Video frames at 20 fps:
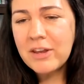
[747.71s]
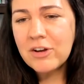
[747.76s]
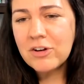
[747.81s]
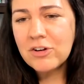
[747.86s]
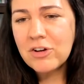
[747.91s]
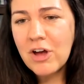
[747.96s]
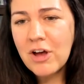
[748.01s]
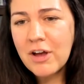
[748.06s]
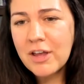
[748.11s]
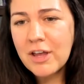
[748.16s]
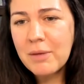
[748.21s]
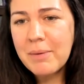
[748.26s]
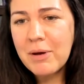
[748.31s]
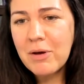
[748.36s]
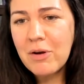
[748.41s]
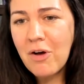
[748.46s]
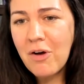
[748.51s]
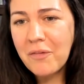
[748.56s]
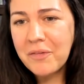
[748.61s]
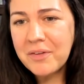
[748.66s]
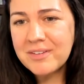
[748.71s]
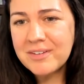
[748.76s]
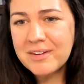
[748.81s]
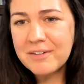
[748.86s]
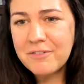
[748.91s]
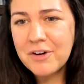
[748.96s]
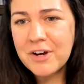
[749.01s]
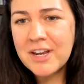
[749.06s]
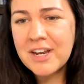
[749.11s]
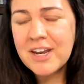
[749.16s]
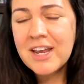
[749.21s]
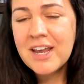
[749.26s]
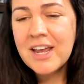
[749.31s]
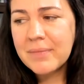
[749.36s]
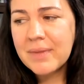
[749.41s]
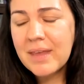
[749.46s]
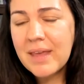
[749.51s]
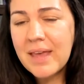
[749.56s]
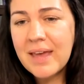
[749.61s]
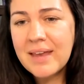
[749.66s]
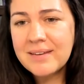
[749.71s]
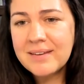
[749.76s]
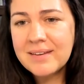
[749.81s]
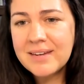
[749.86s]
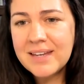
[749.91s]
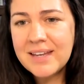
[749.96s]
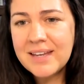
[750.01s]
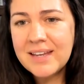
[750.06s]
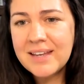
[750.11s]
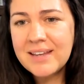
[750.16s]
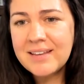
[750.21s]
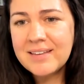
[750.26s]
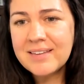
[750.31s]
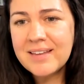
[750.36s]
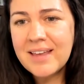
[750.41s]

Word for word: you're talking about all these different entities